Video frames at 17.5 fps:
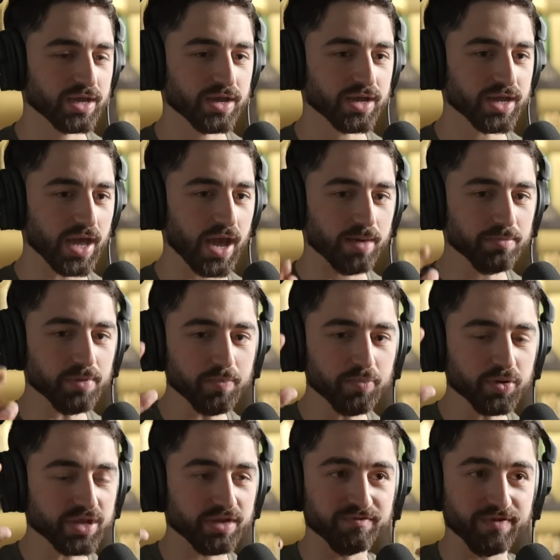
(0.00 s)
Again, I'm
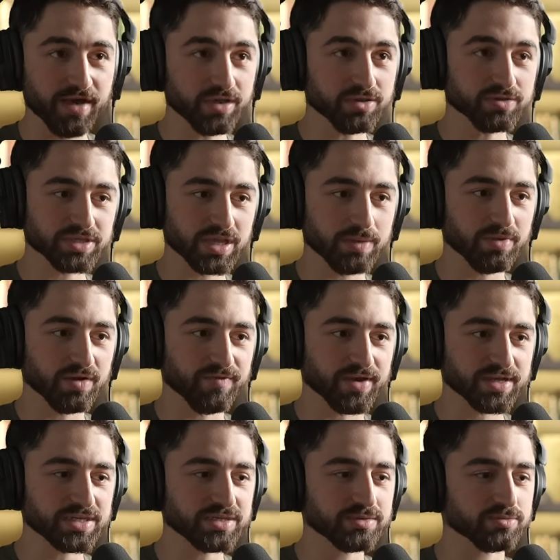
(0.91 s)
not putting a value statement on
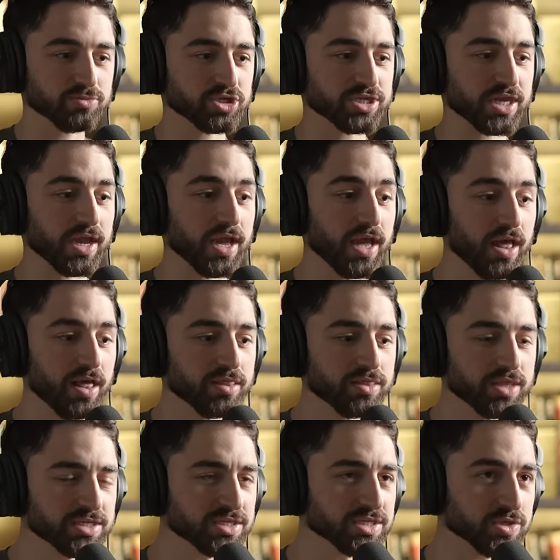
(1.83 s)
vaccines. I'm just saying
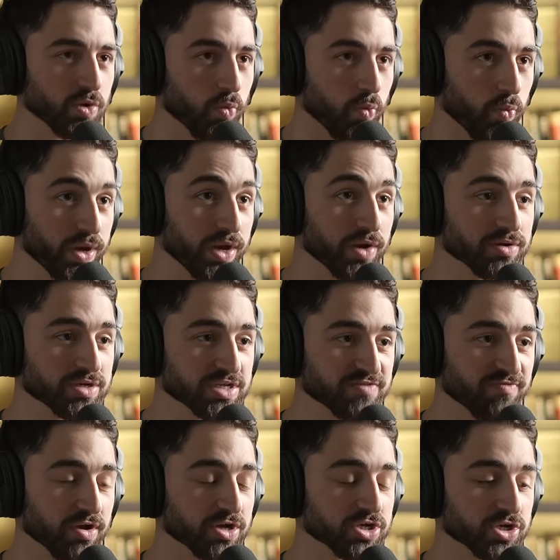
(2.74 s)
this is a weird
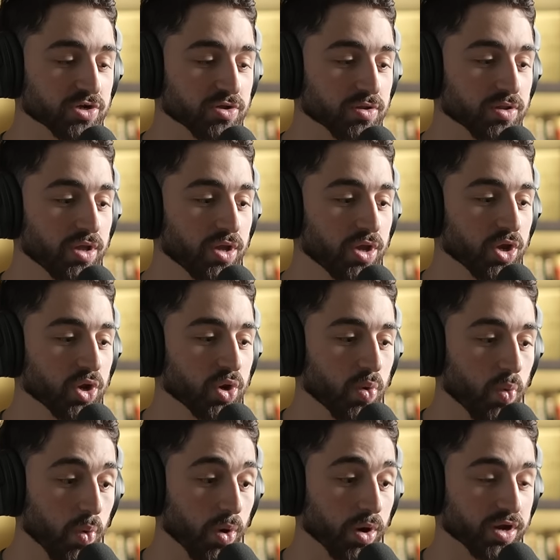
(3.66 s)
dysfunctional
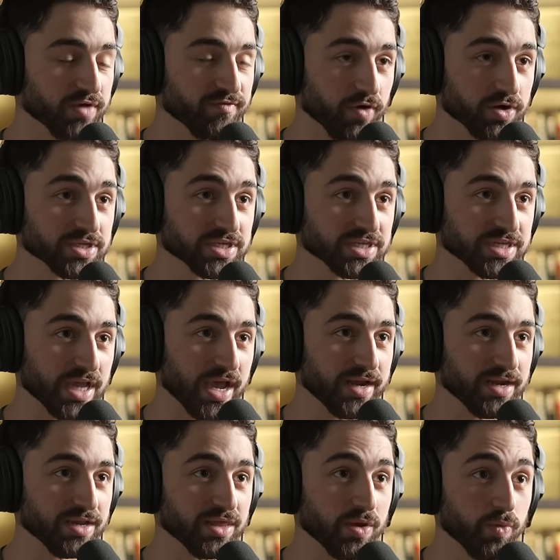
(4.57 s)
quirk of our
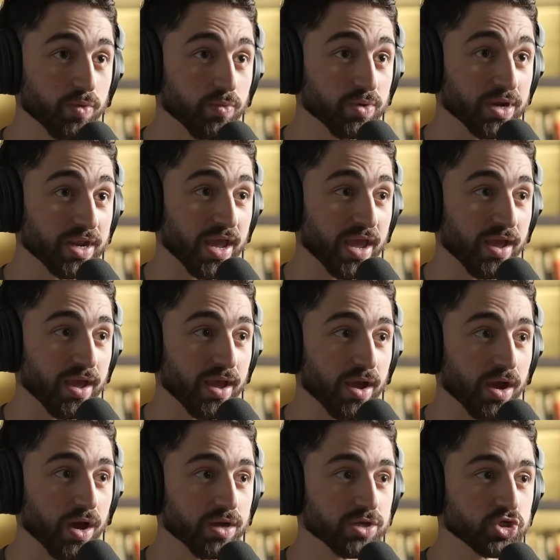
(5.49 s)
society that we would
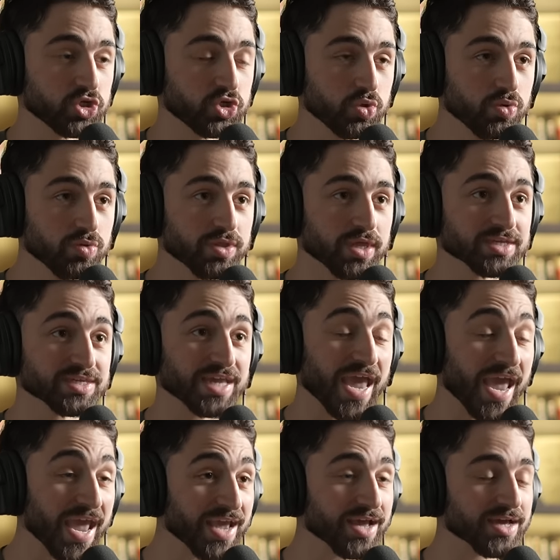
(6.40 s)
do this
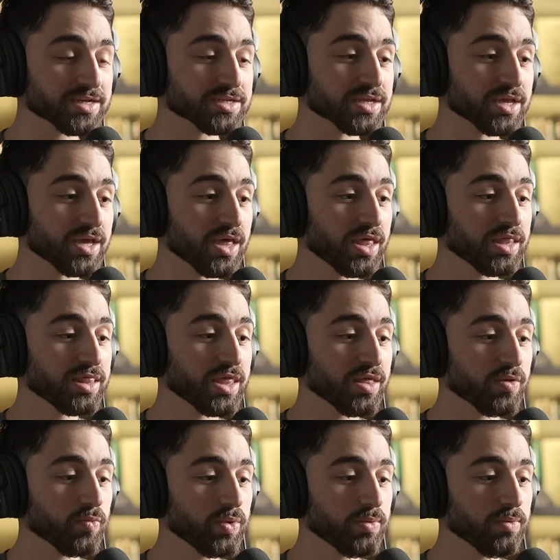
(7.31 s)
and
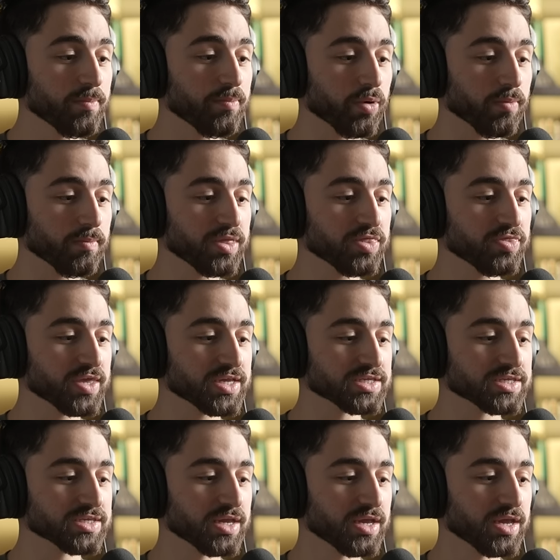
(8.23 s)
that we would permit
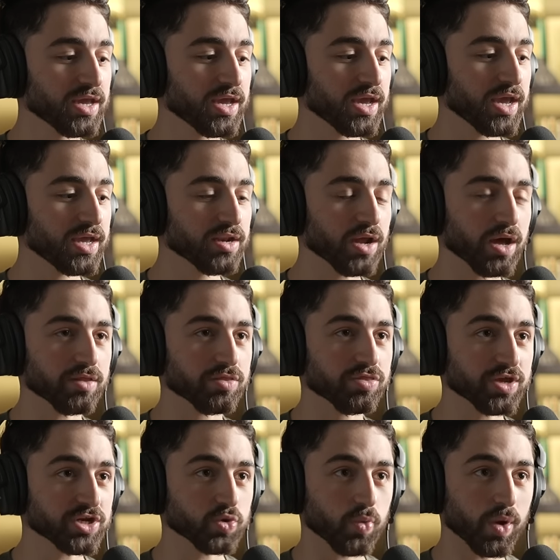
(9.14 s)
this and not
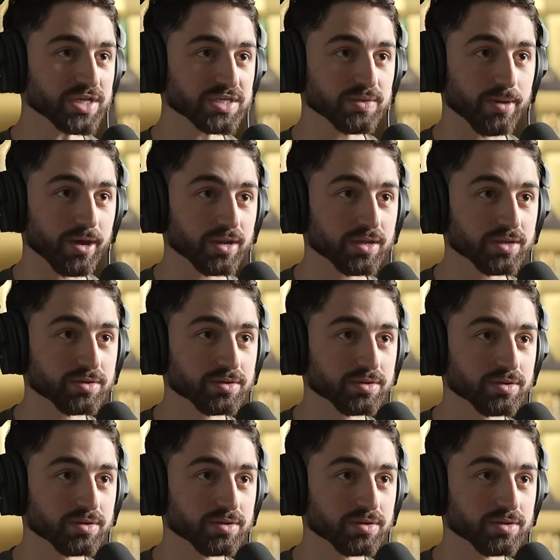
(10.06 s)
think twice about it.